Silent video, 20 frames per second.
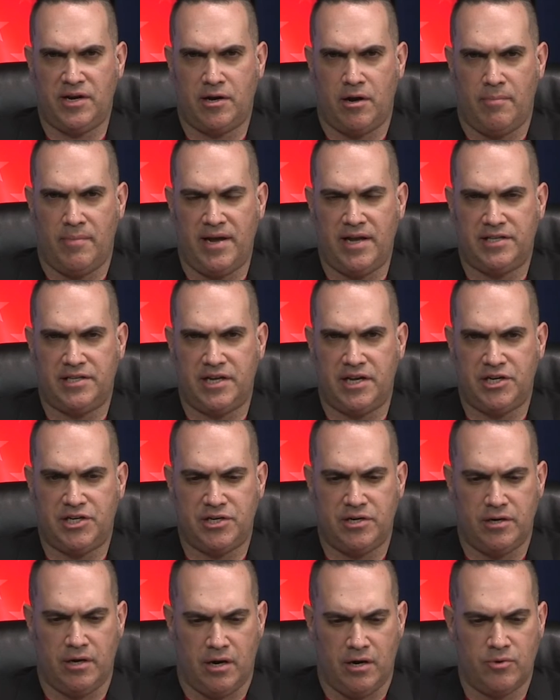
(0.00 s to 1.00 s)
caught my
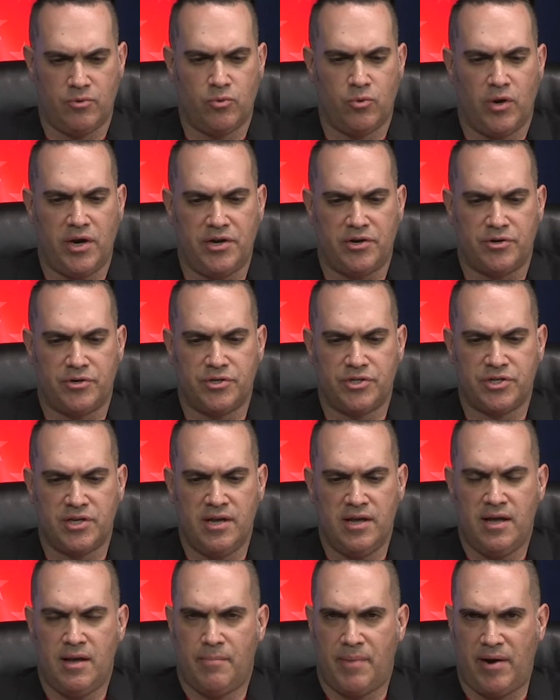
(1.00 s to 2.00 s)
attention on Reuters
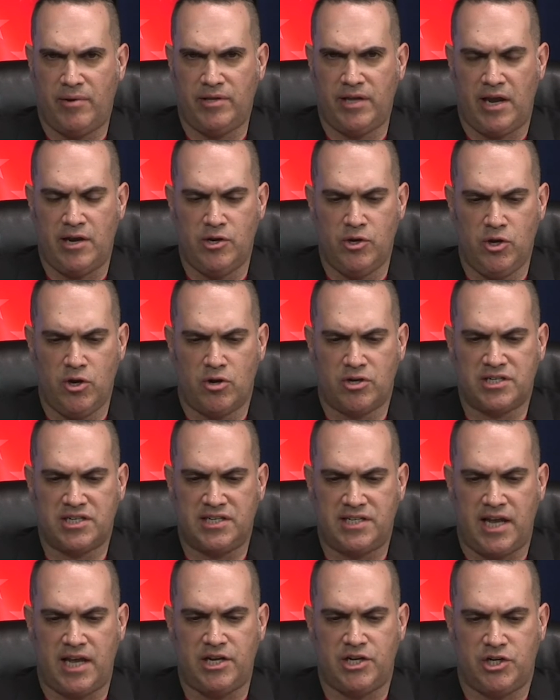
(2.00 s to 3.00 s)
apparently, a New York
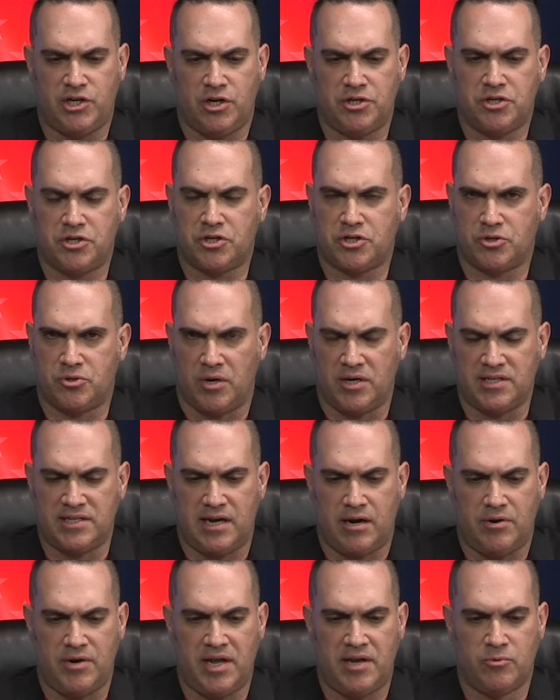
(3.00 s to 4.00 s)
State judge struck
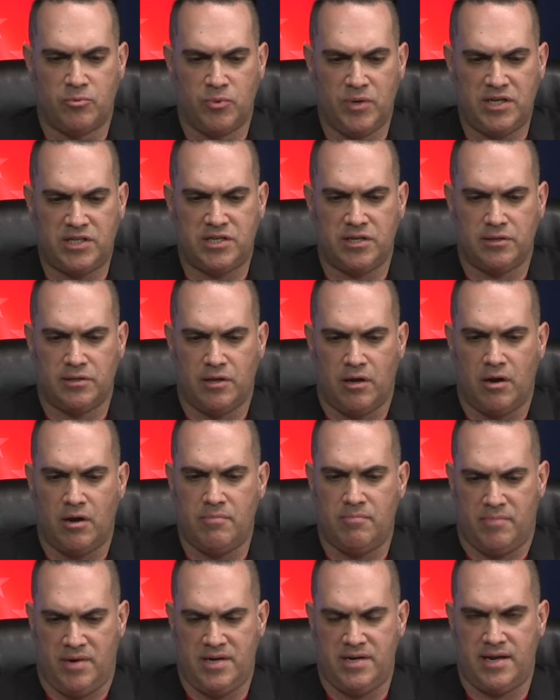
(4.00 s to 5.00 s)
down a recent law
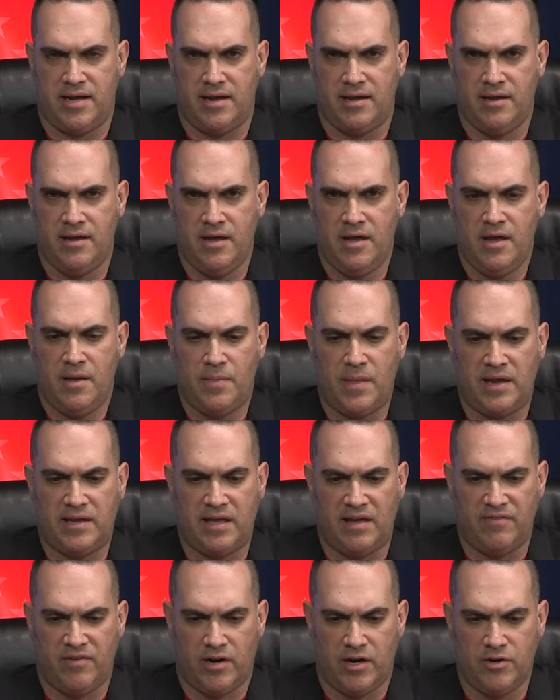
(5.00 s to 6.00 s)
on Monday that
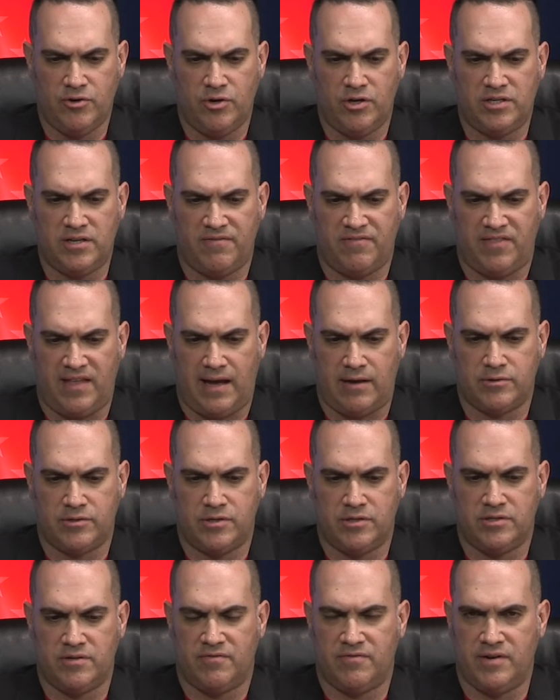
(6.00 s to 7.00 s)
gave hundreds of
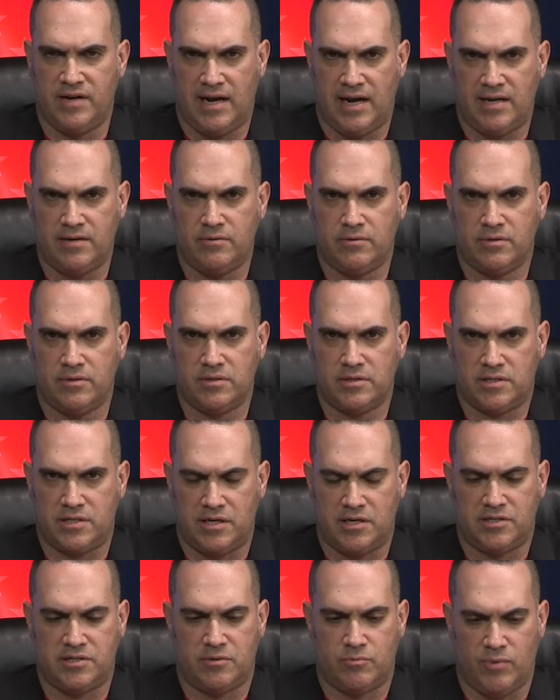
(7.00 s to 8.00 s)
thousands of non
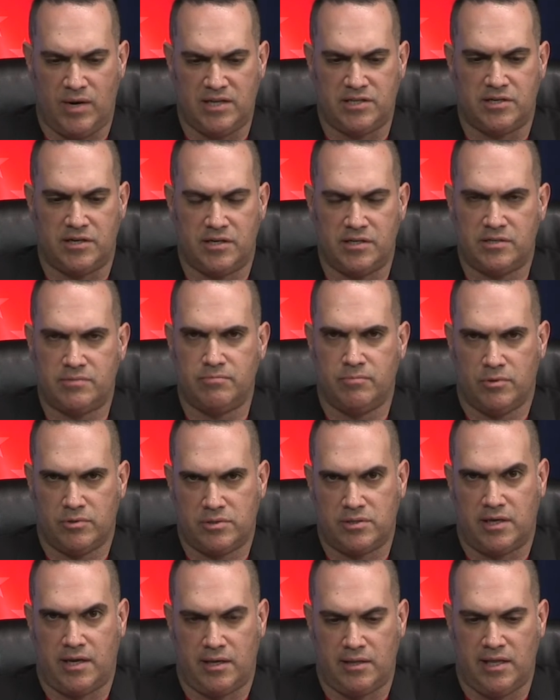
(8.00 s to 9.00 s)
citizen residents,
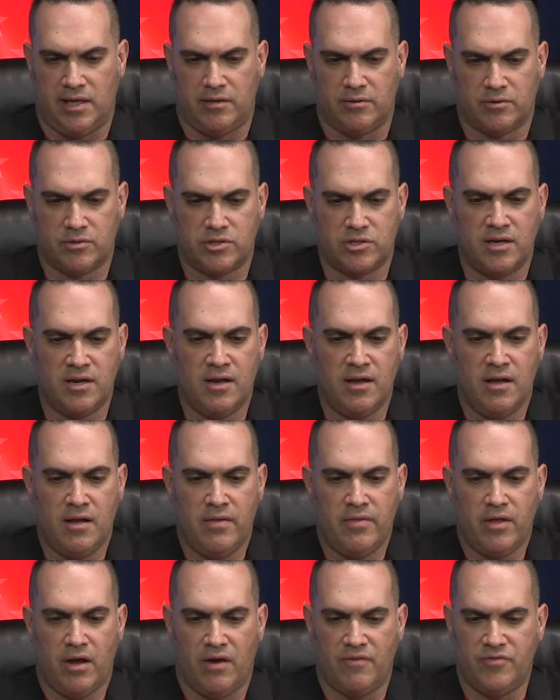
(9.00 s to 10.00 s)
mostly illegals,
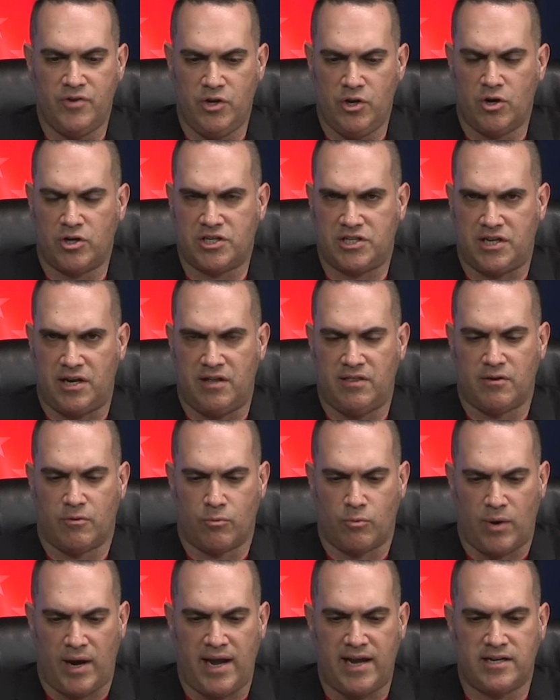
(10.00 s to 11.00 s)
of New York City the
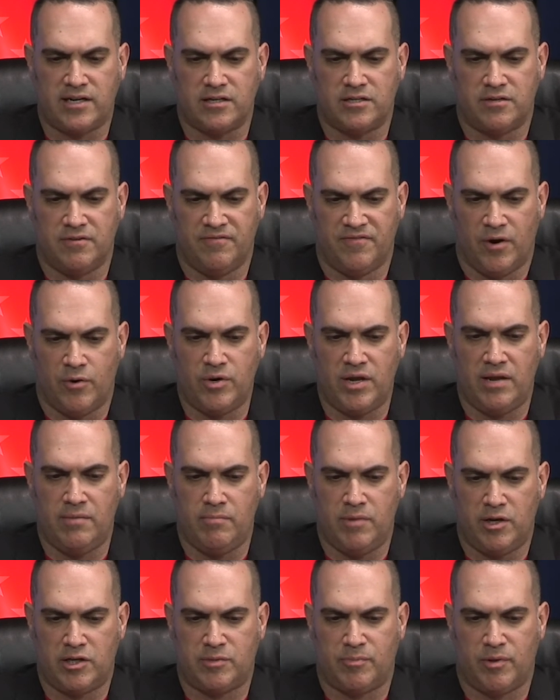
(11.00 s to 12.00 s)
right to vote in
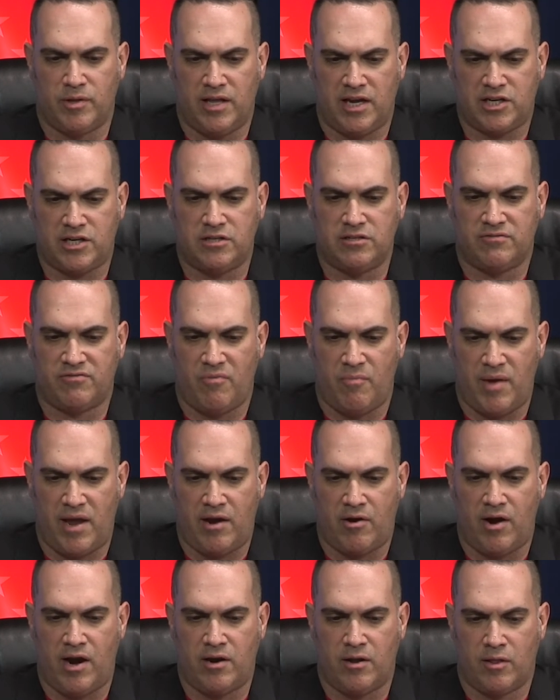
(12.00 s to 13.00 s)
municipal elections for
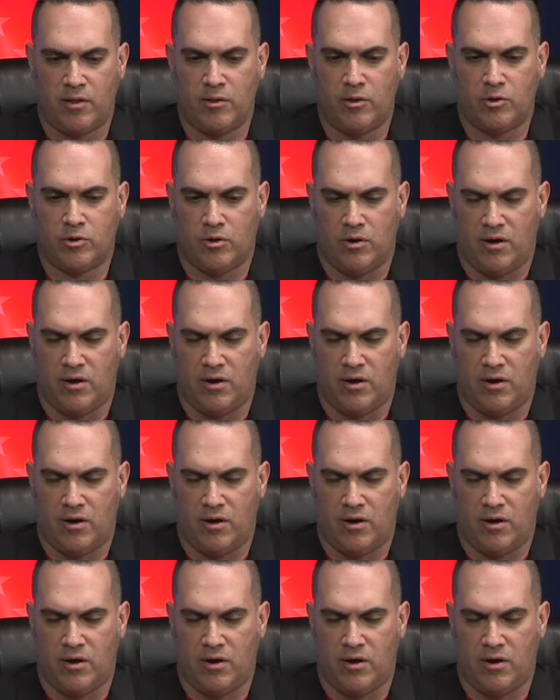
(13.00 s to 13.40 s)
mayor and other local